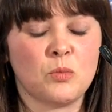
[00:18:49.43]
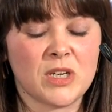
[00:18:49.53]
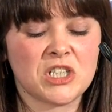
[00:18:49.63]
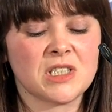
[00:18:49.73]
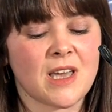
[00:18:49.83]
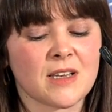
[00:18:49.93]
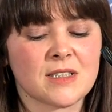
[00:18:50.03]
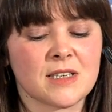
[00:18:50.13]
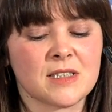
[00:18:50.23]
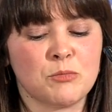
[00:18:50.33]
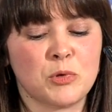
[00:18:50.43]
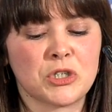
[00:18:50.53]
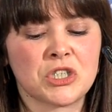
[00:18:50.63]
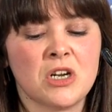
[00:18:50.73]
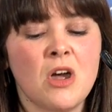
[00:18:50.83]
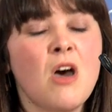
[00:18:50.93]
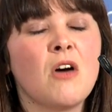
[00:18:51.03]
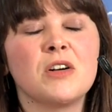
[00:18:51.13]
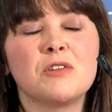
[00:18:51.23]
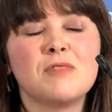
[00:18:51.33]
wishing to access abortion
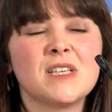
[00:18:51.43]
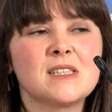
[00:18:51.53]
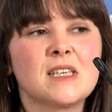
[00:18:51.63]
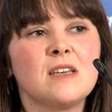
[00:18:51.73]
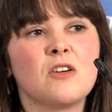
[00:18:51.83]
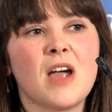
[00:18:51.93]
are in a risky